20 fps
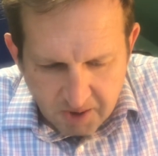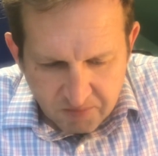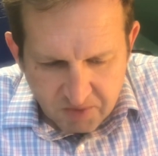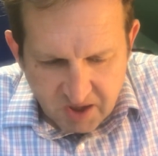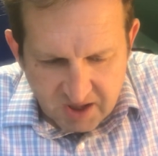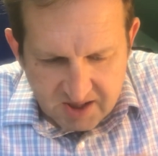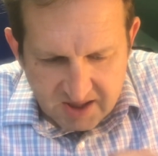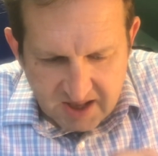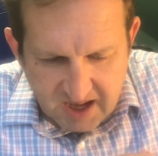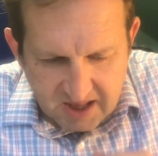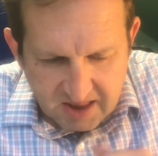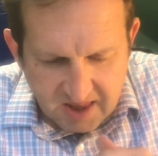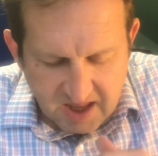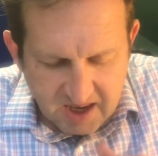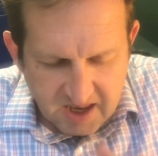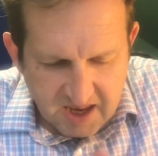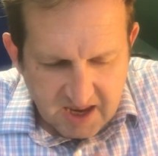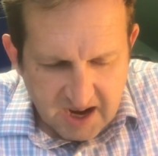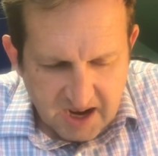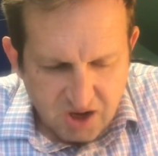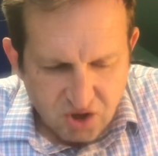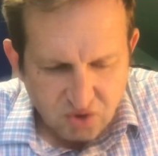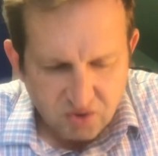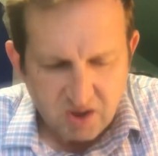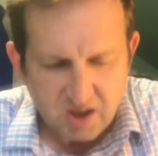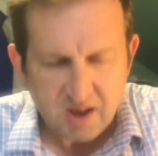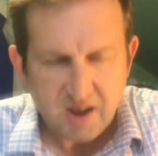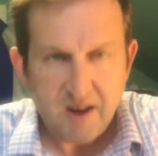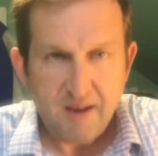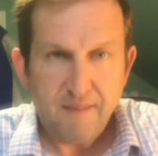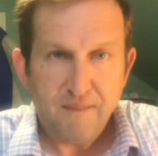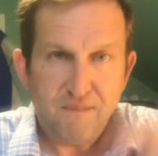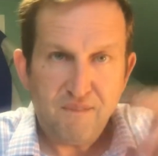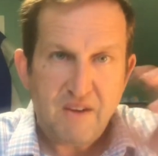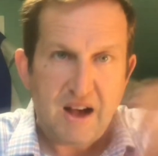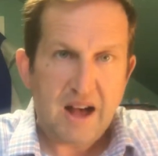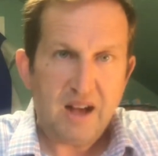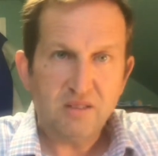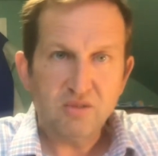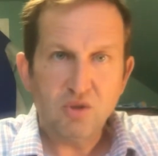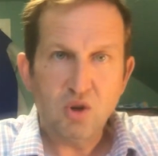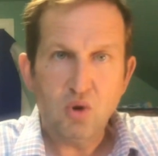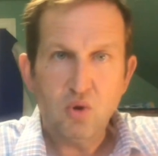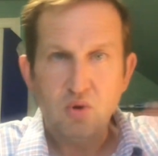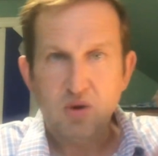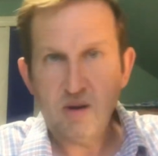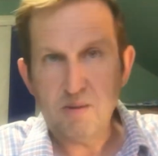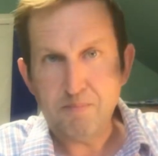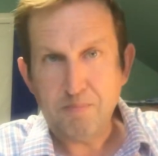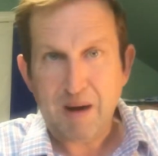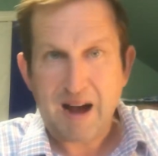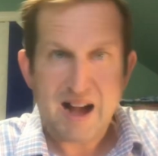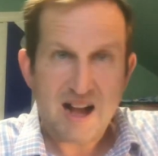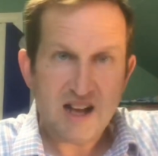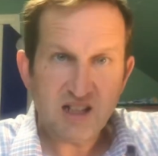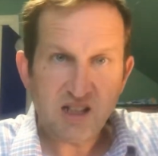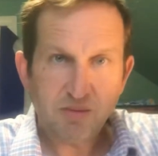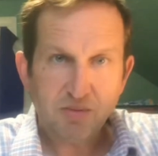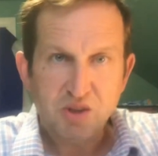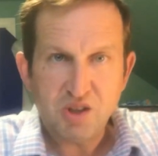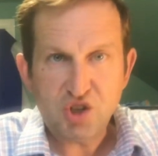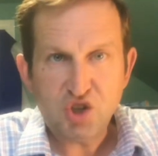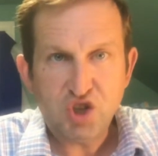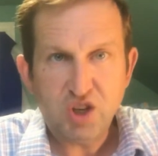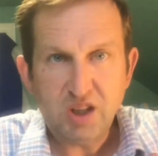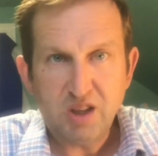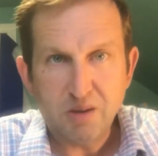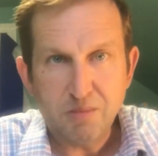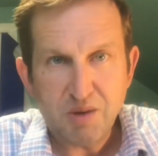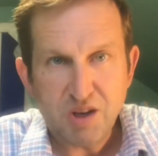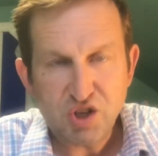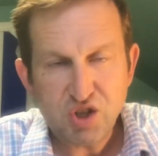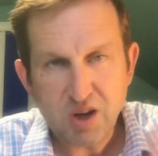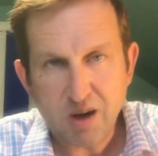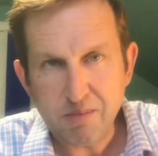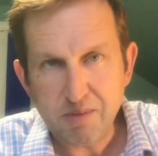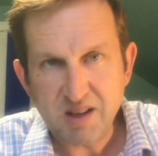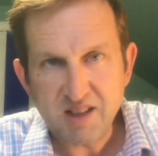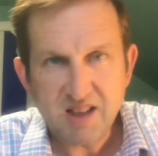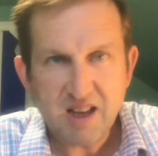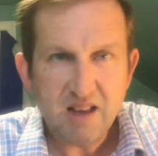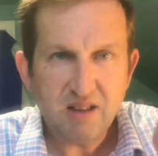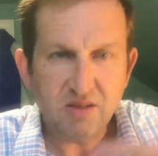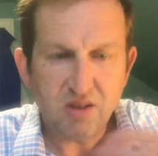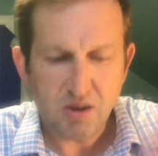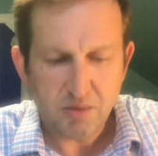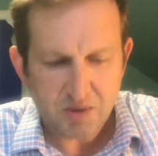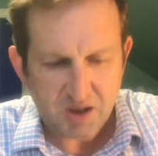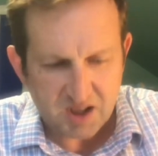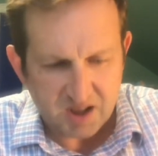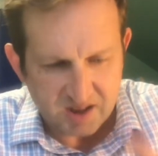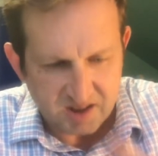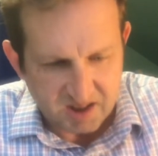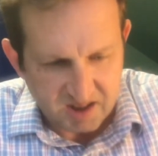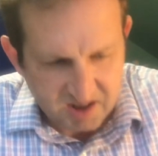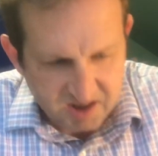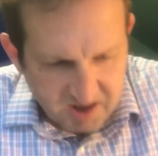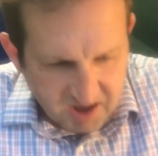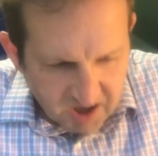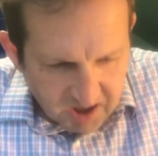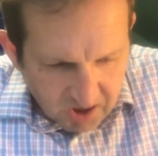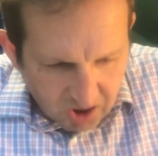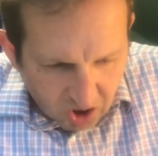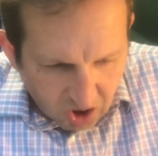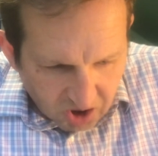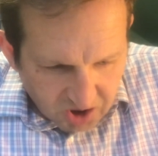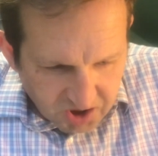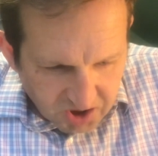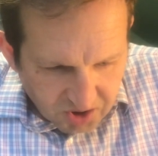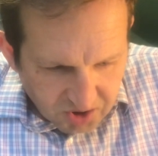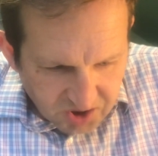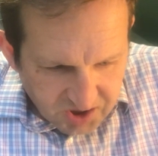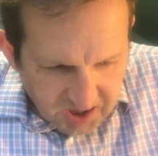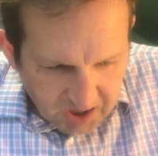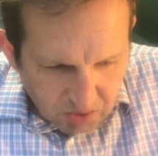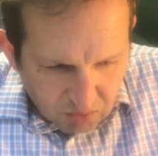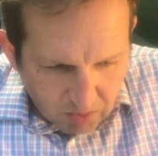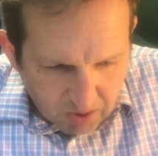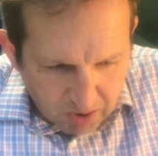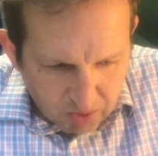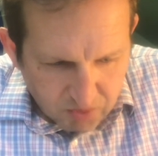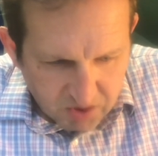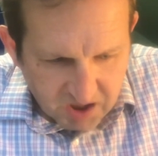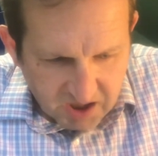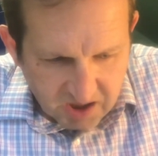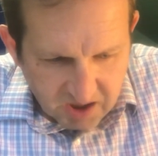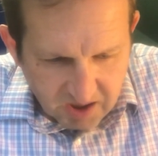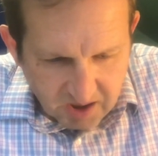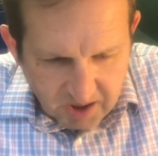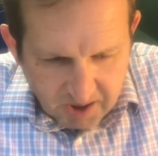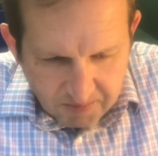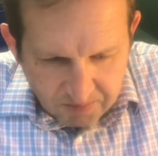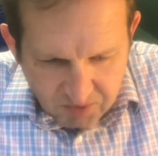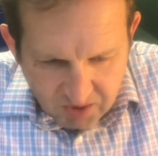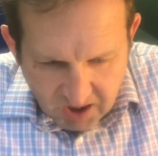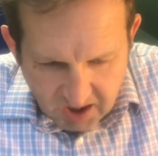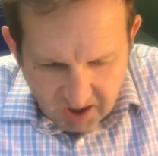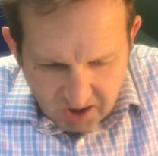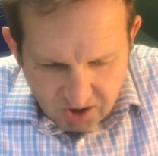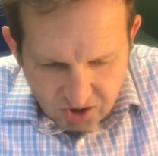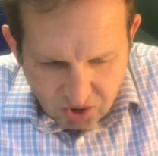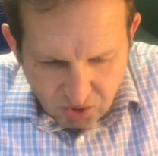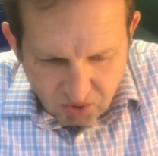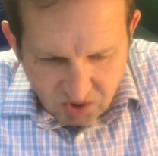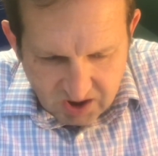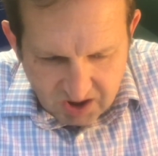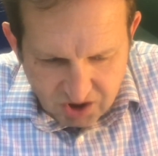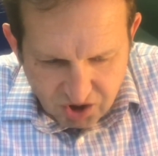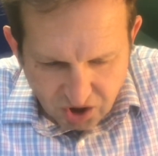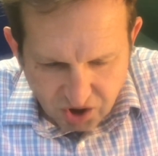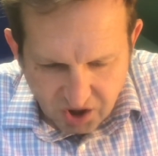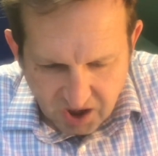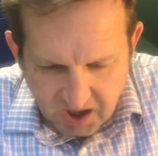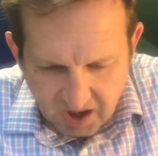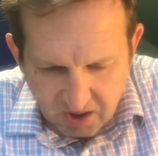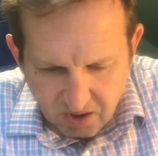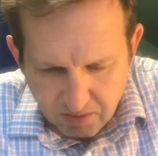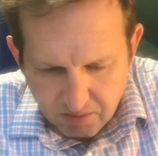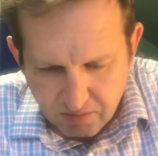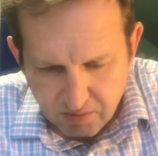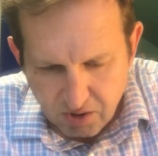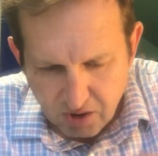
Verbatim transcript: It's not that he actually followed possibly the sheet of beis Hillel because it's hard to understand why would he uh, do such a thing.